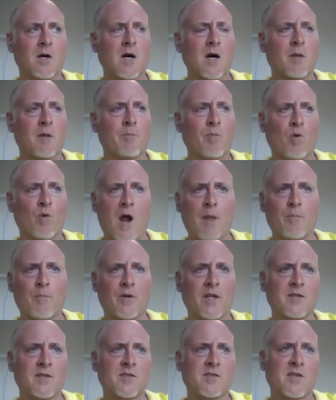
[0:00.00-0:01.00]

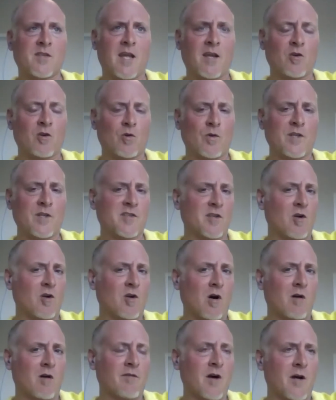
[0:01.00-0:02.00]
properties increase in
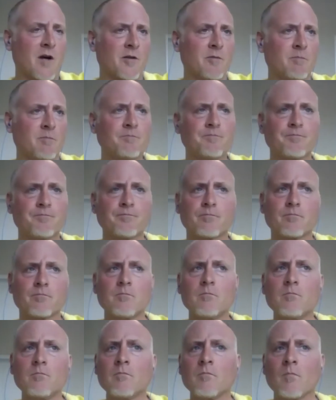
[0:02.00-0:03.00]
call volume.
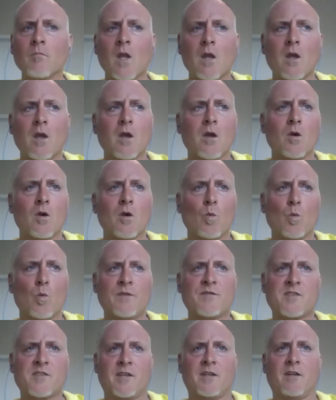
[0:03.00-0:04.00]
We've
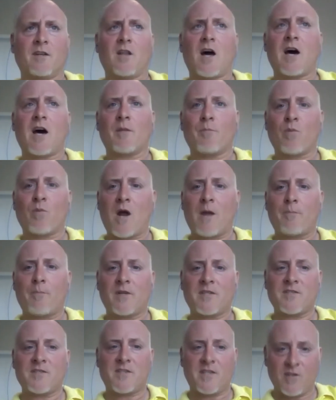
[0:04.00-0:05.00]
seen a lot of
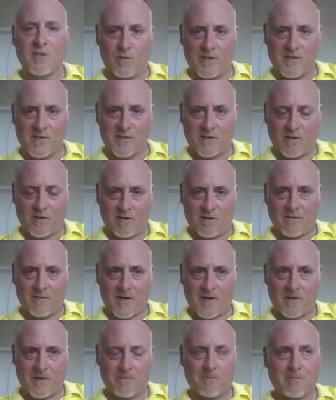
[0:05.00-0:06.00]
properties decrease in call
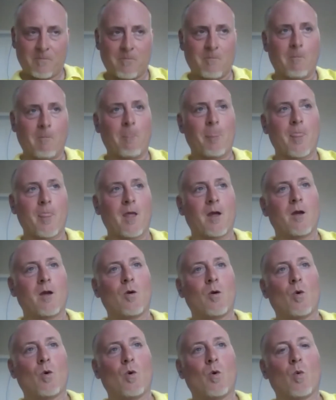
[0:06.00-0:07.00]
volume.
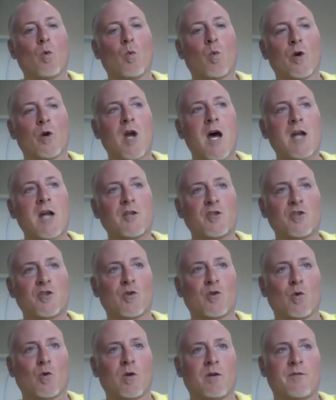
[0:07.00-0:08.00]
We're not
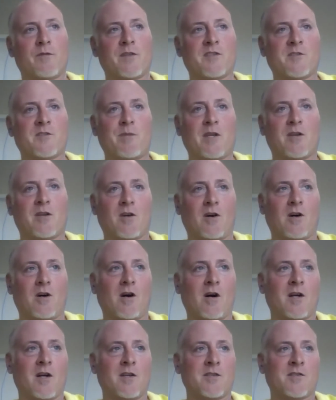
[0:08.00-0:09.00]
sure if it's
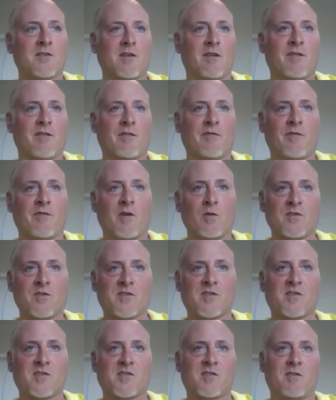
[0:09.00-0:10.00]
because of the phone
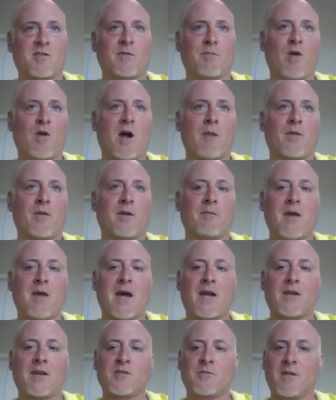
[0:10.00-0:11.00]
system the property
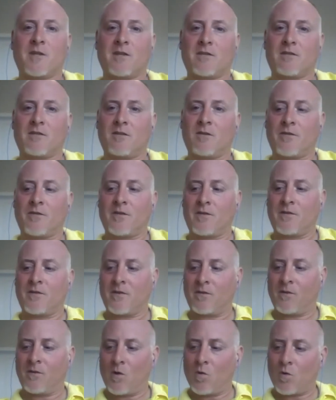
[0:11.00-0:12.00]
management or the
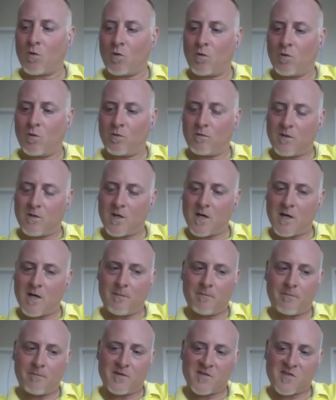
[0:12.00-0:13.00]
local
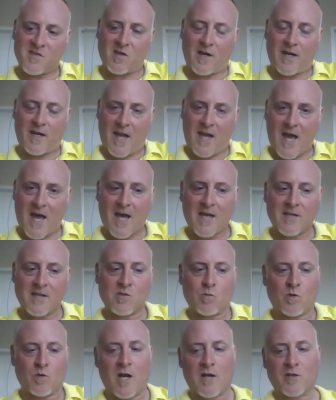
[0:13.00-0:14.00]
site has.
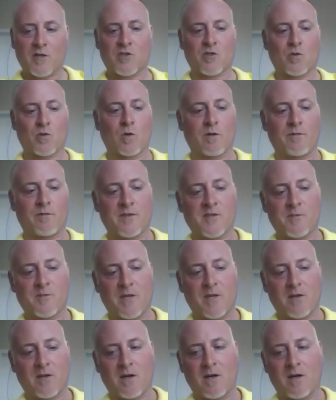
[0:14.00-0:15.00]
We're not sure if it's
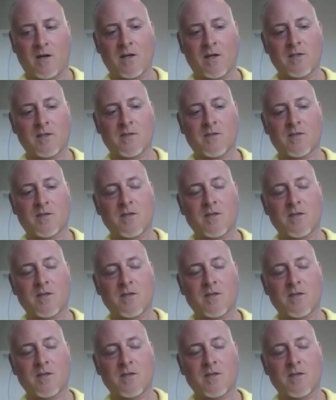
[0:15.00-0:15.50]
because